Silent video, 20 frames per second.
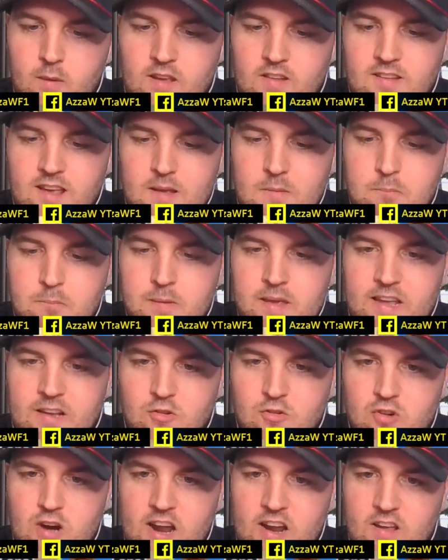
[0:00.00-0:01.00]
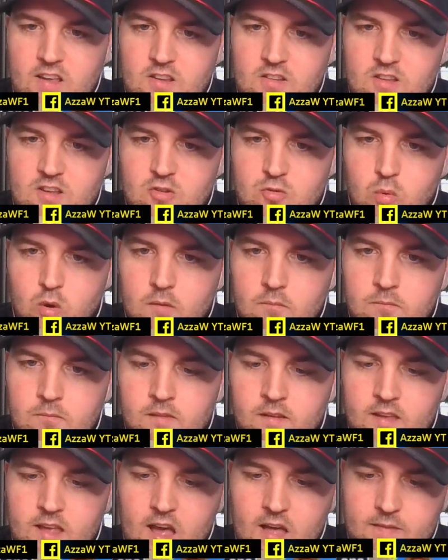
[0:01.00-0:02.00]
It's a big track, is this one.
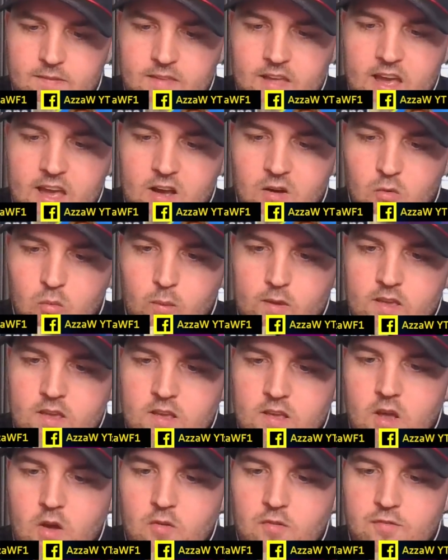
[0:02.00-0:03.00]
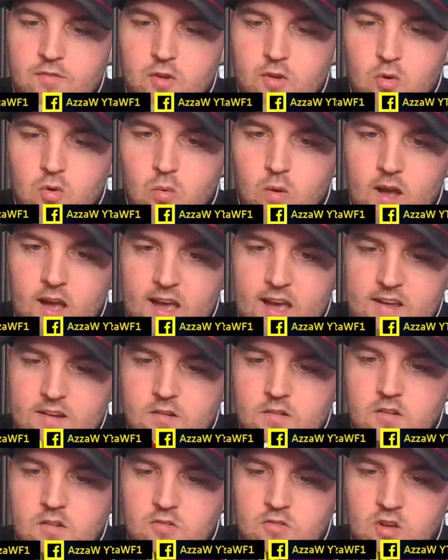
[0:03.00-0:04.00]
And now we can go fuel
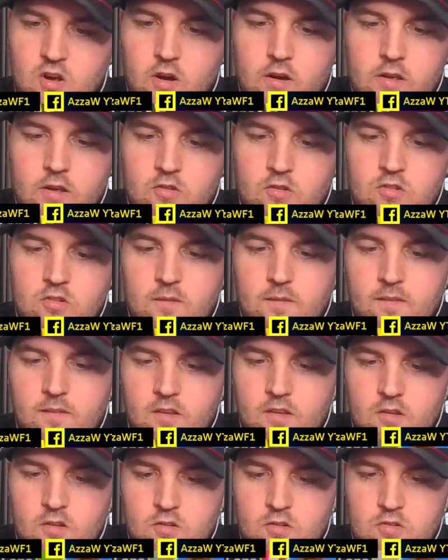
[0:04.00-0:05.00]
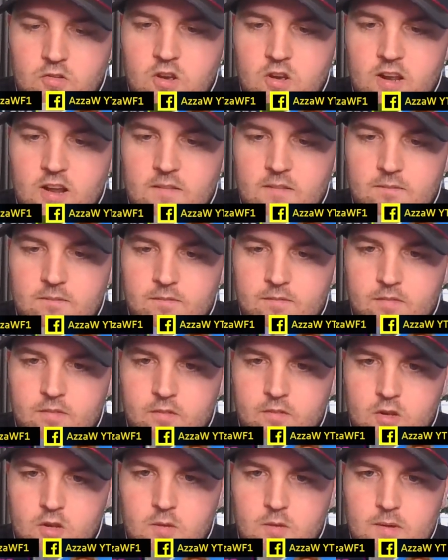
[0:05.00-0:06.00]
and tyres. Turner
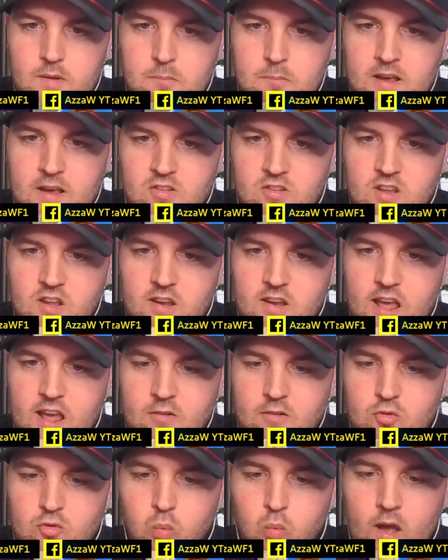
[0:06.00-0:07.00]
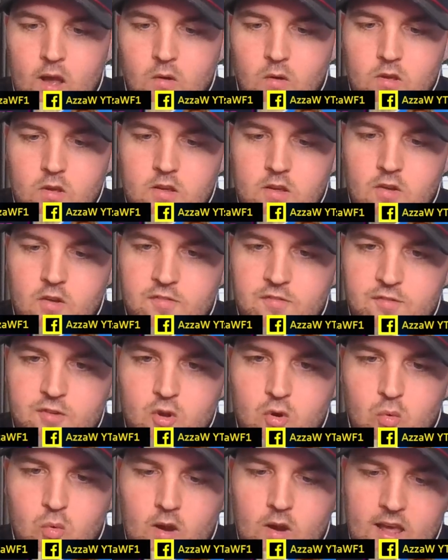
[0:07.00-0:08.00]
coming past it now as well, can go
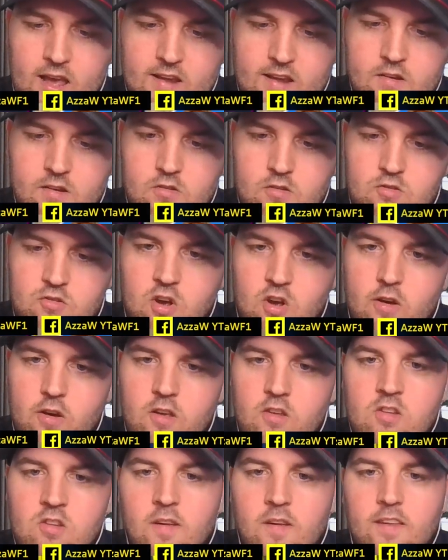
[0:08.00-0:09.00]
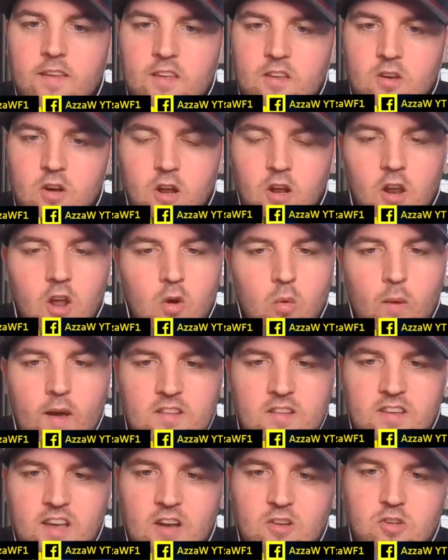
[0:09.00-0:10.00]
fuel and tyres. Got a long way
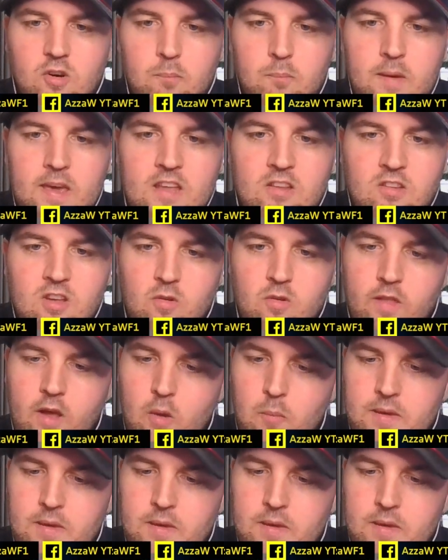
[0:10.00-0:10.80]
to catch up P2 though.